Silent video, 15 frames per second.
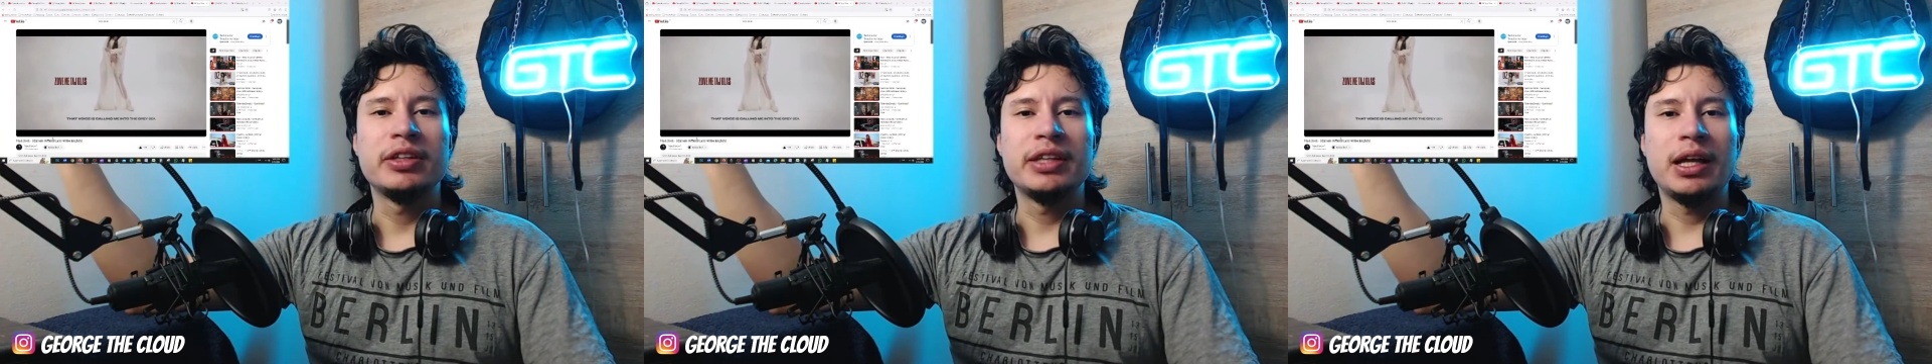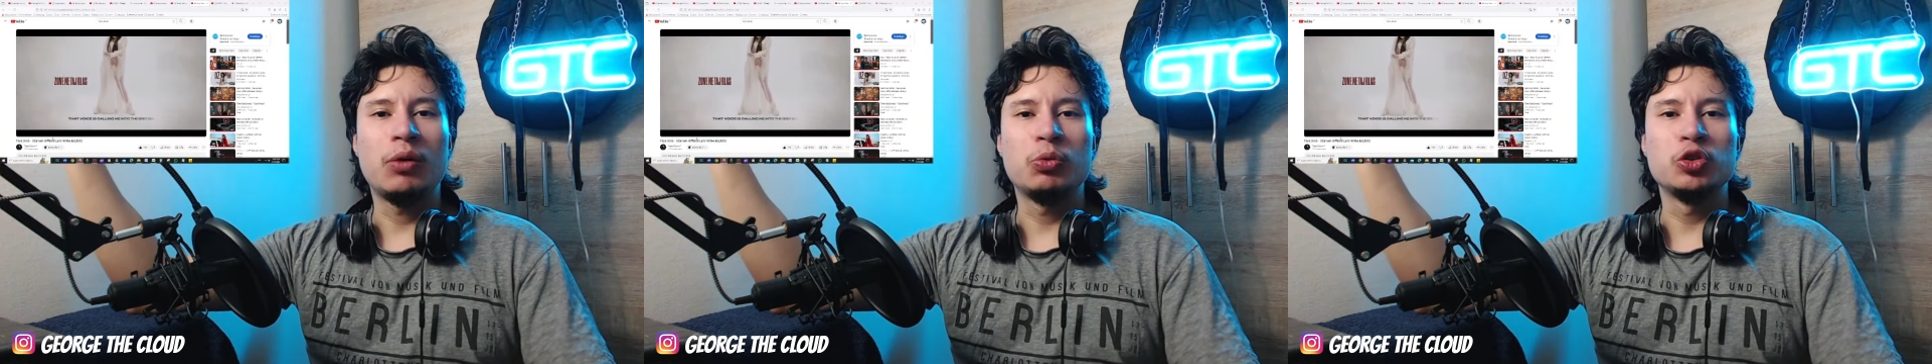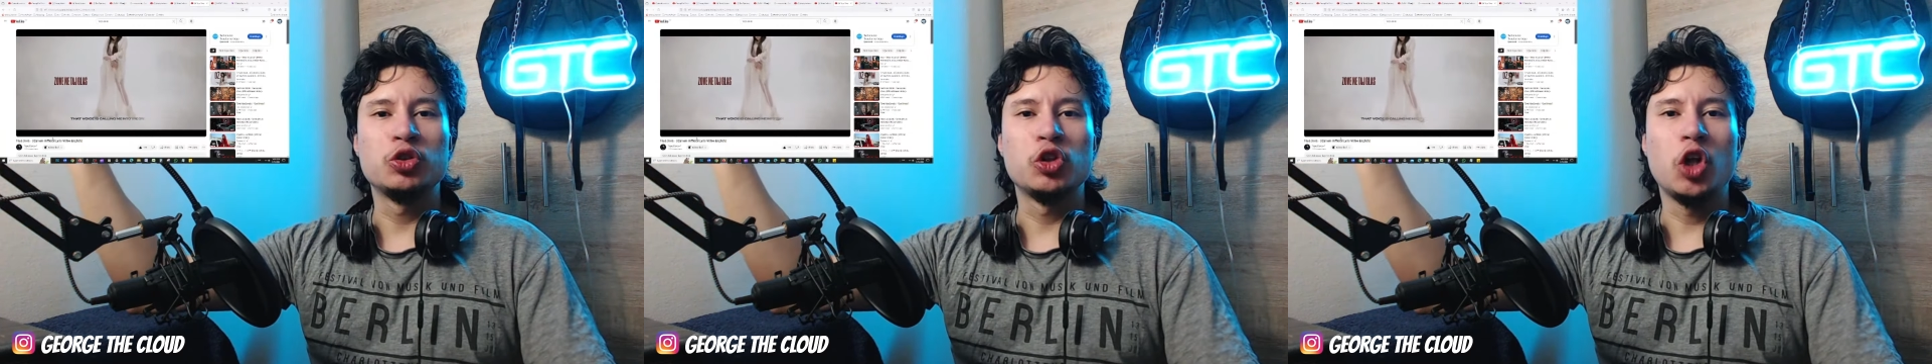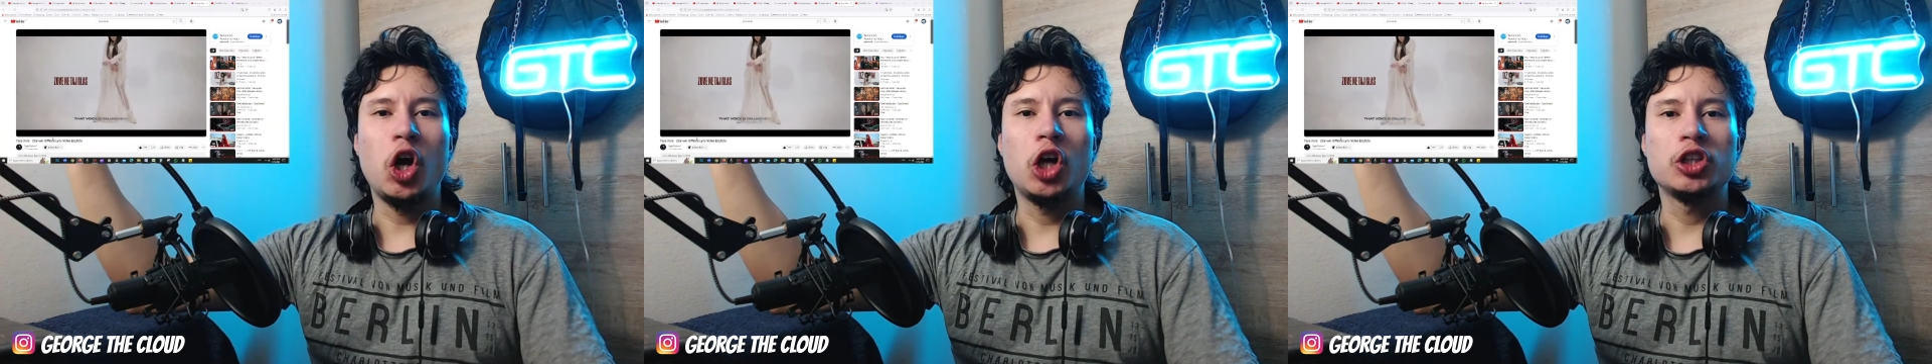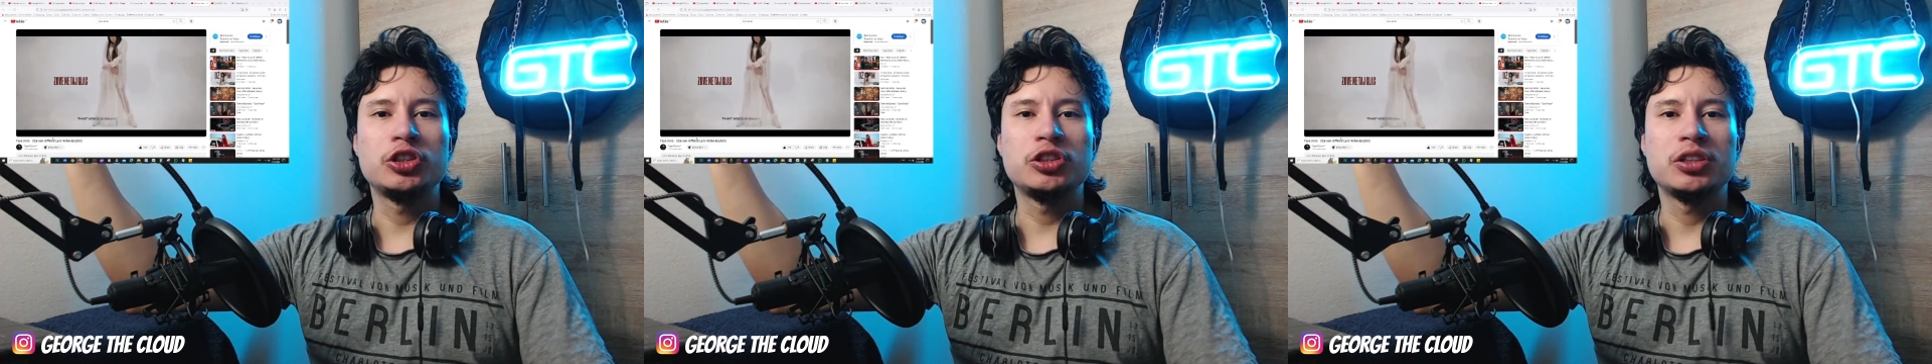that was
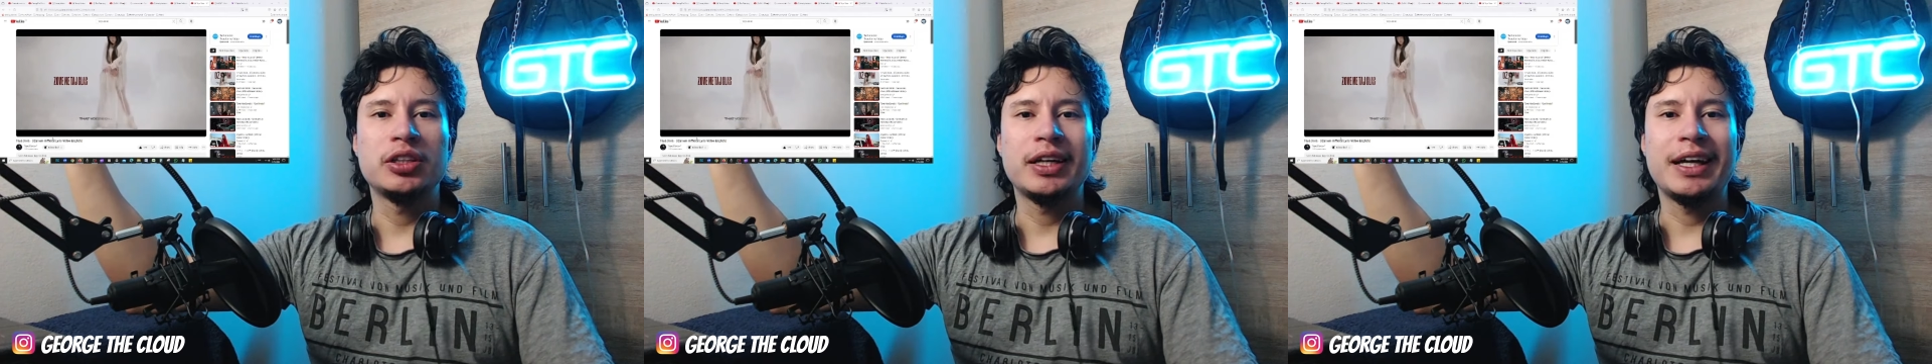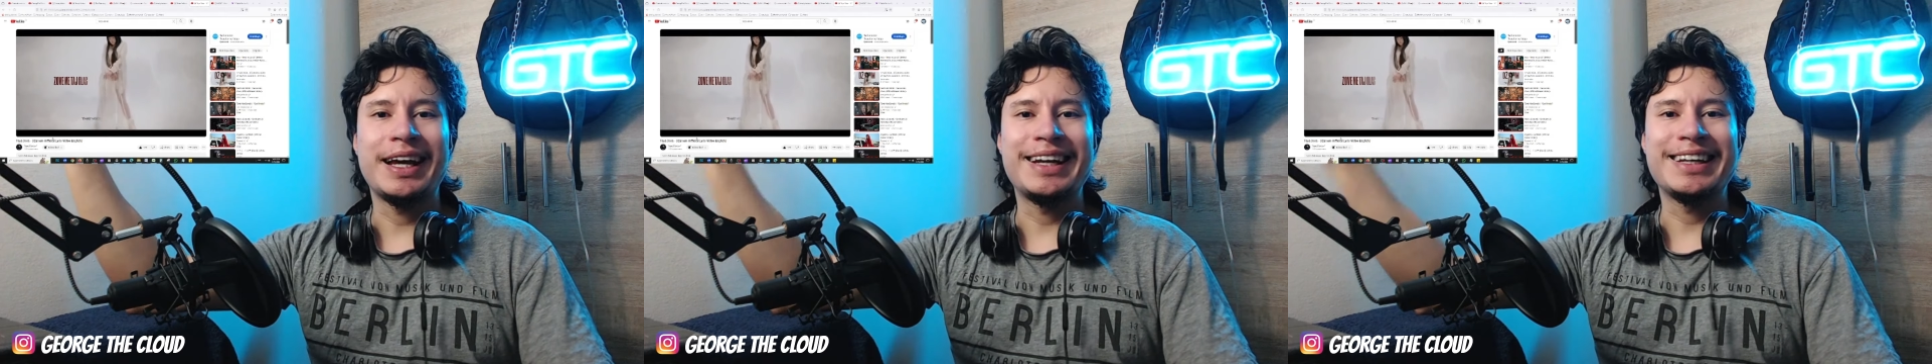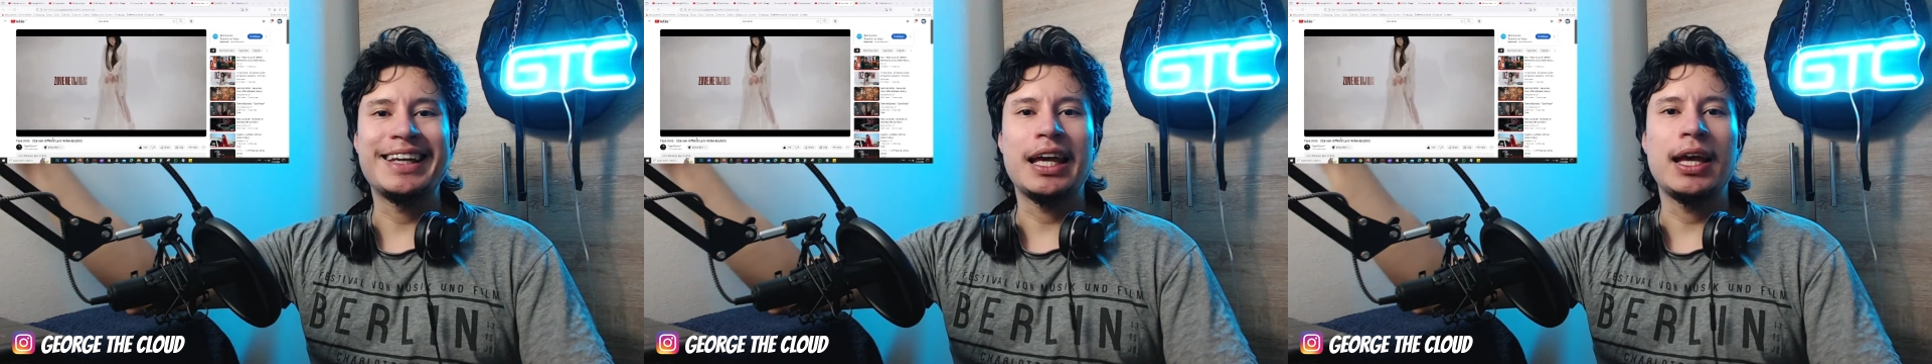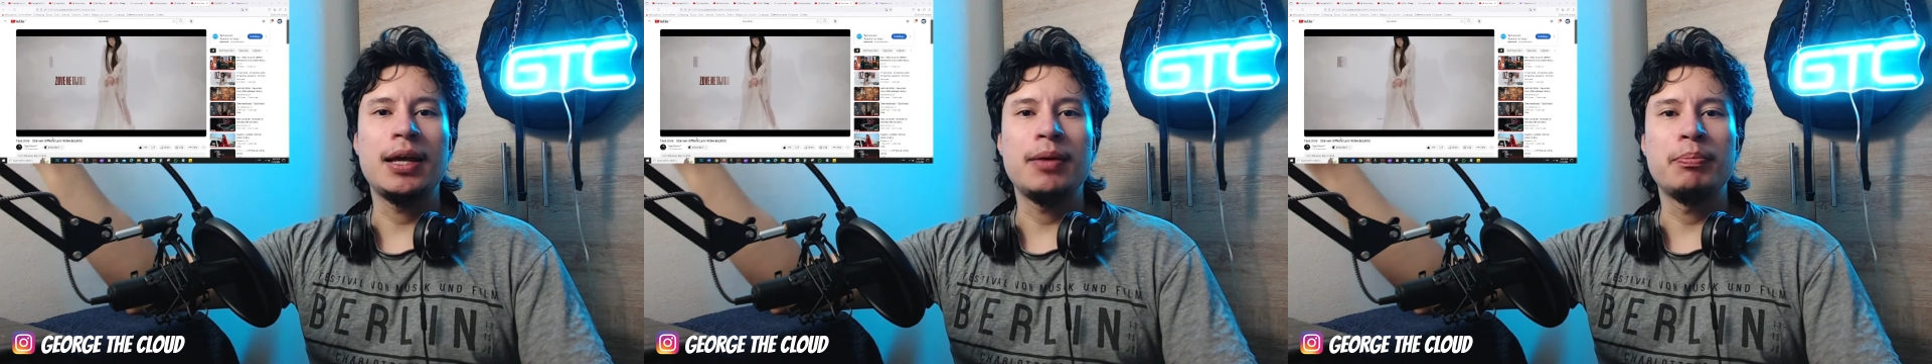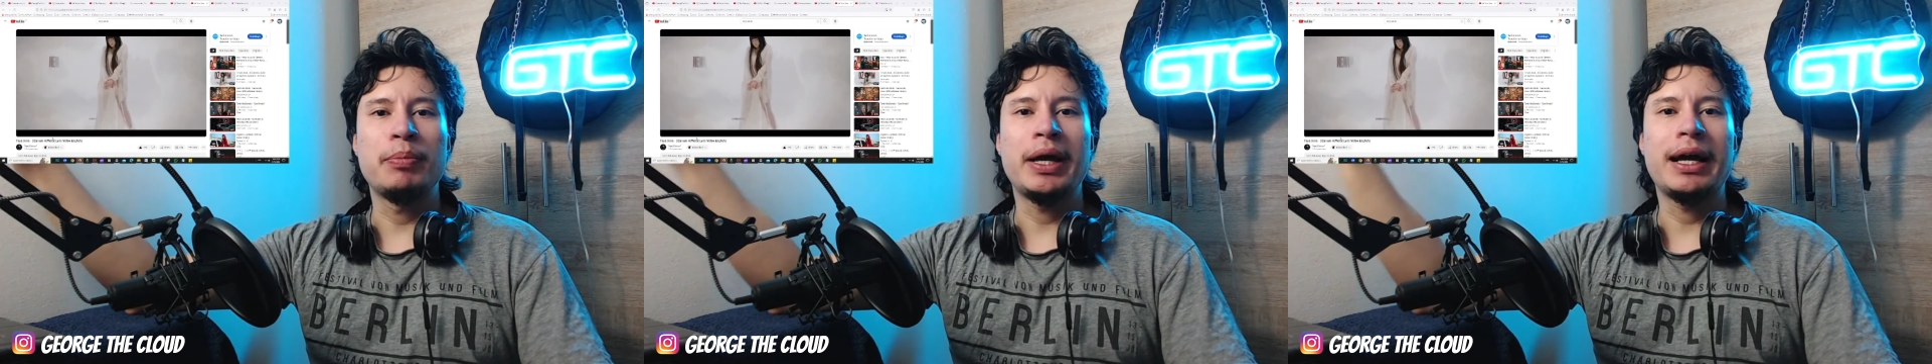lost and came
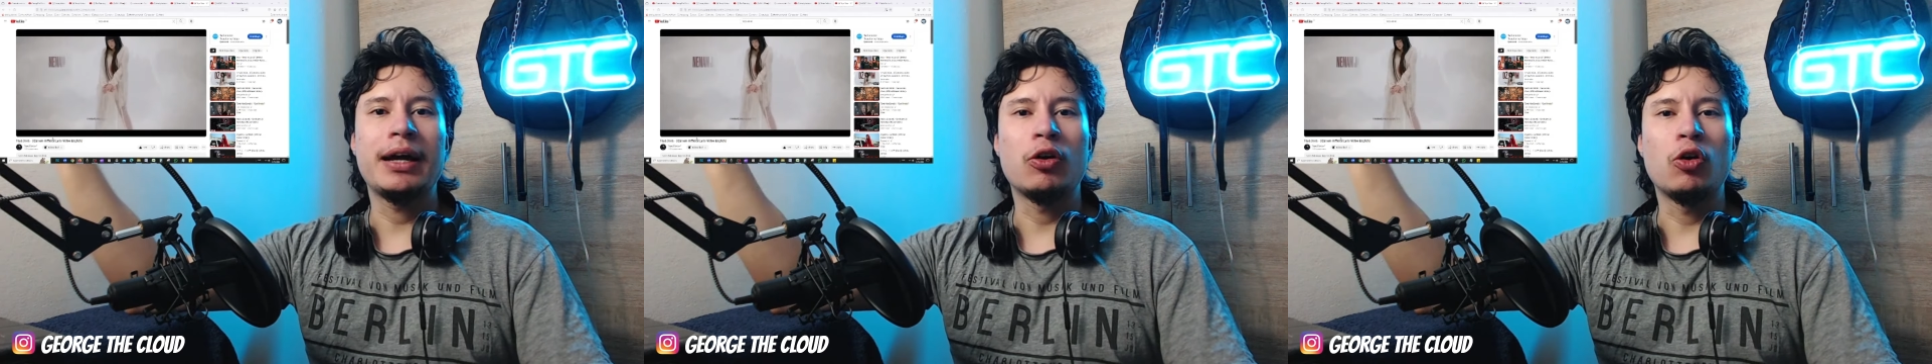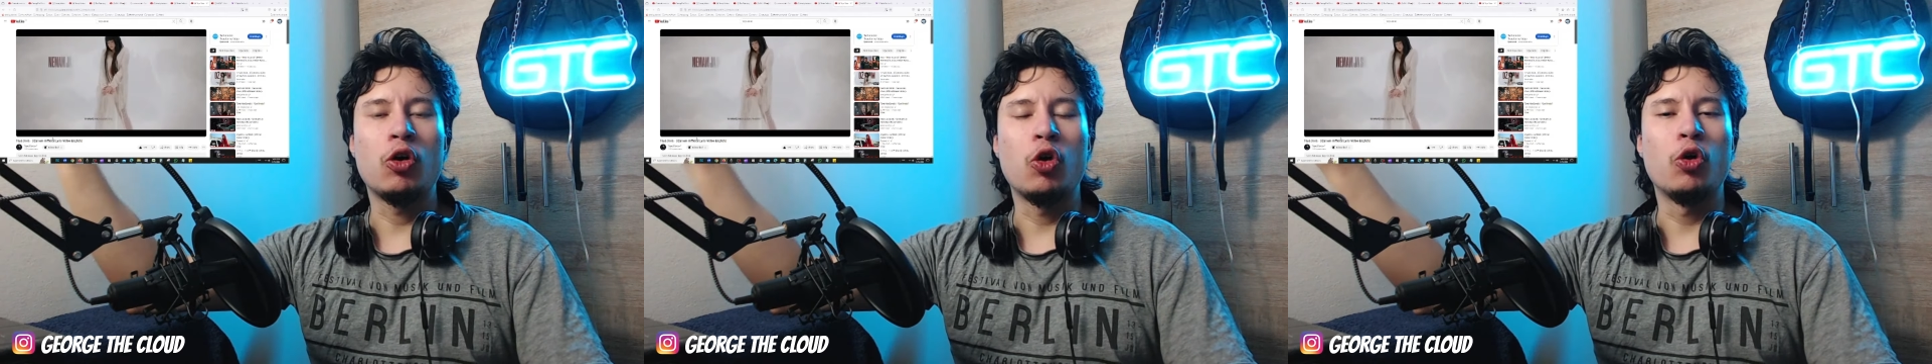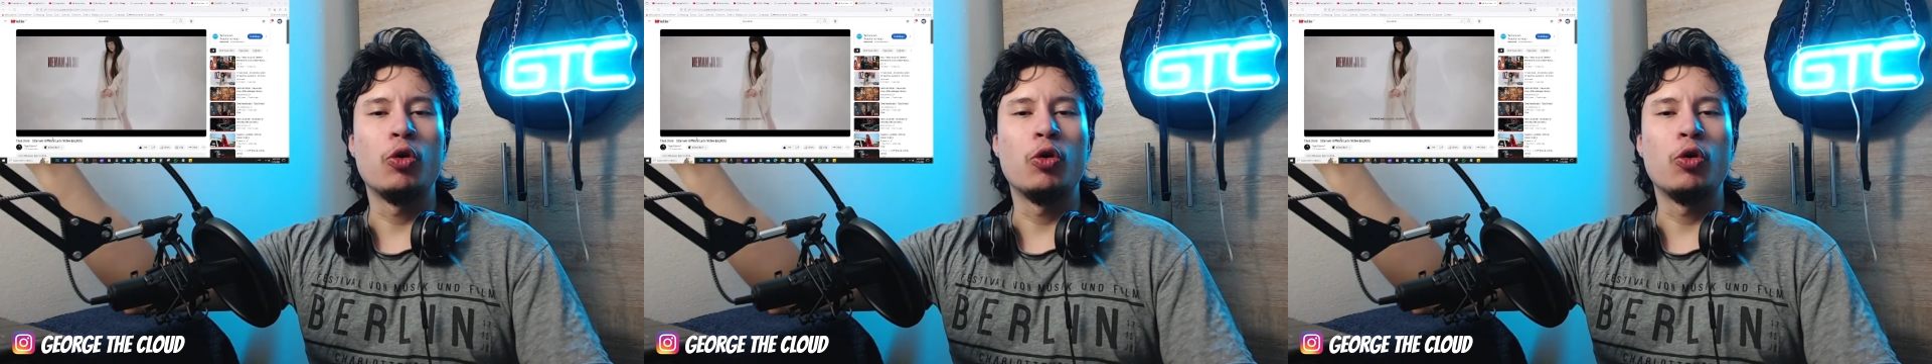back home